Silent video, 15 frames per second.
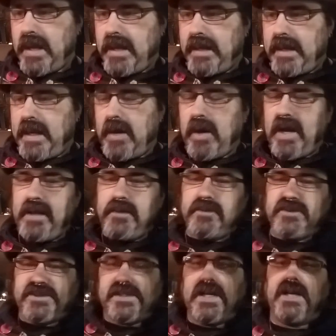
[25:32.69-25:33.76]
Now, I
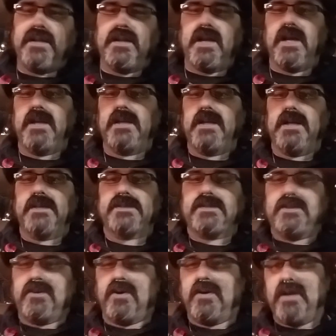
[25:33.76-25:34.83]
understand that, yes,
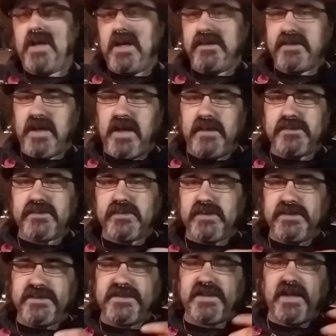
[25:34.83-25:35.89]
there are a lot of times
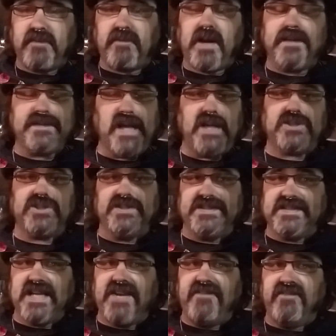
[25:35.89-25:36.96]
when skin grafts actually
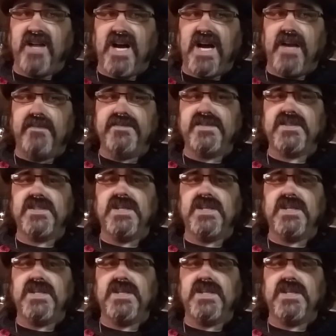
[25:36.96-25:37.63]
save lives.